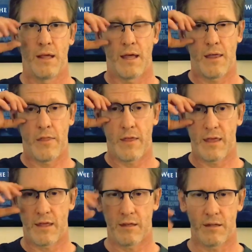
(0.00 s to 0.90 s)
And
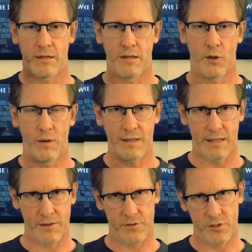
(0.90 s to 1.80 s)
then, it
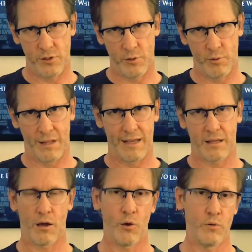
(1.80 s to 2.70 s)
gives you like,
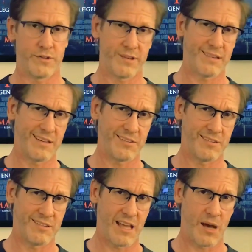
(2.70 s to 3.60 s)
6 inches
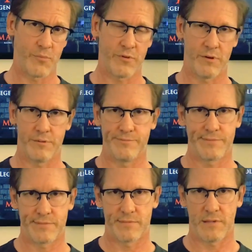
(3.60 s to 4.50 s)
depth, or,
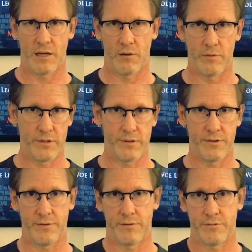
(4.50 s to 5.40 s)
this
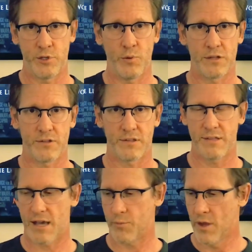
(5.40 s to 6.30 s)
is 2 inches
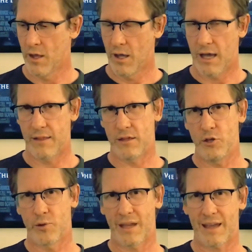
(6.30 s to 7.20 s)
depth. And then you
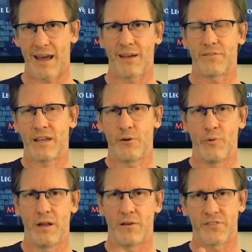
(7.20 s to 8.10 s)
can kind of get
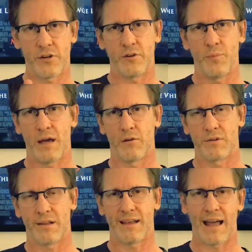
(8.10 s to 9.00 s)
rid of certain metals
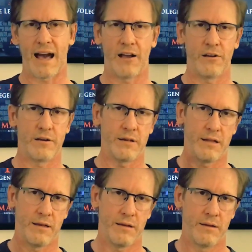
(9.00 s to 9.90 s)
like iron
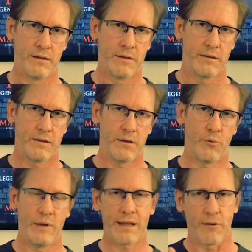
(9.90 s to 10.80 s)
and,
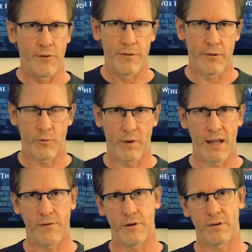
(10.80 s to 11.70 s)
nickel or
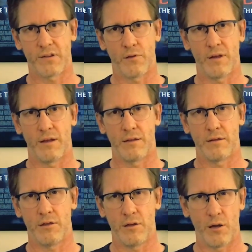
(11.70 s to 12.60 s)
whatever, so that,
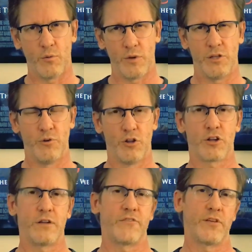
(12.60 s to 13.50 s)
when you're
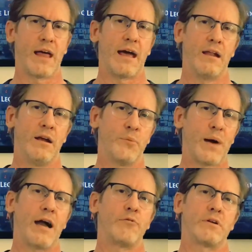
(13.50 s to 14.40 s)
looking for that
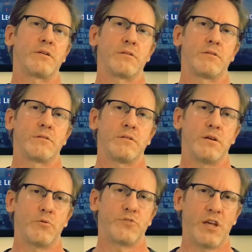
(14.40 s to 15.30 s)
pirate
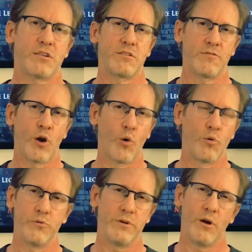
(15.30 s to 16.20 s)
chest
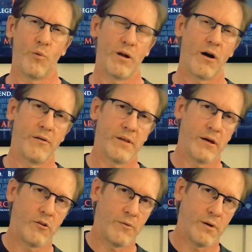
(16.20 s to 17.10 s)
gold. You don't want all
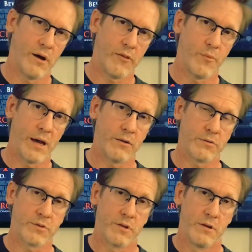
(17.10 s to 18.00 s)
the other
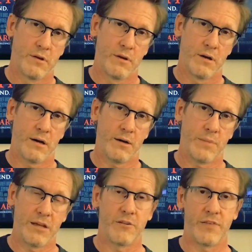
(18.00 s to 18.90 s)
metals
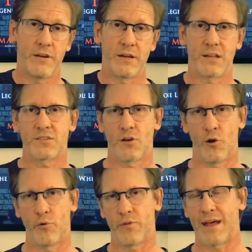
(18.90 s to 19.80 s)
interfering,
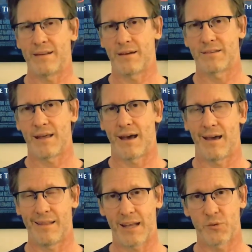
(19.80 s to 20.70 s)
so that does that,
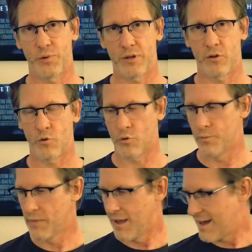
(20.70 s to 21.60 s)
and that's pretty cool.
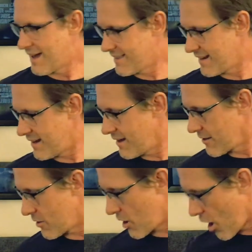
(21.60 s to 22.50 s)
And then
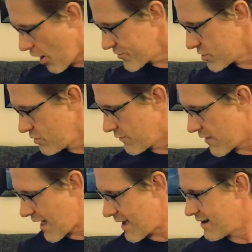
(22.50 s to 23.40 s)
another offshoot of
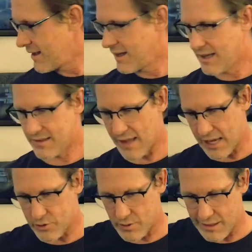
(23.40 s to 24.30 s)
that is
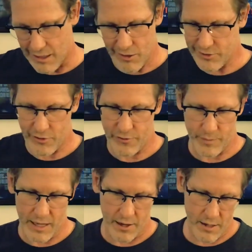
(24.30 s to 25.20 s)
actually also from
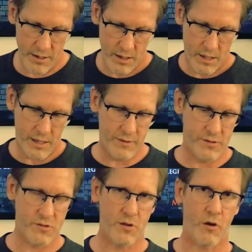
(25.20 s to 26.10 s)
Garrett, and this
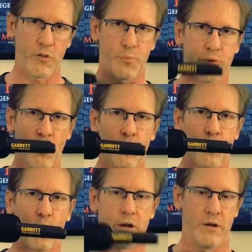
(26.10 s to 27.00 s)
is called a Pro
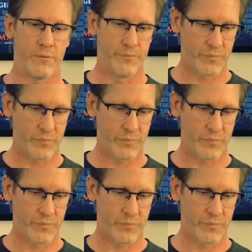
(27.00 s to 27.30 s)
Pointer.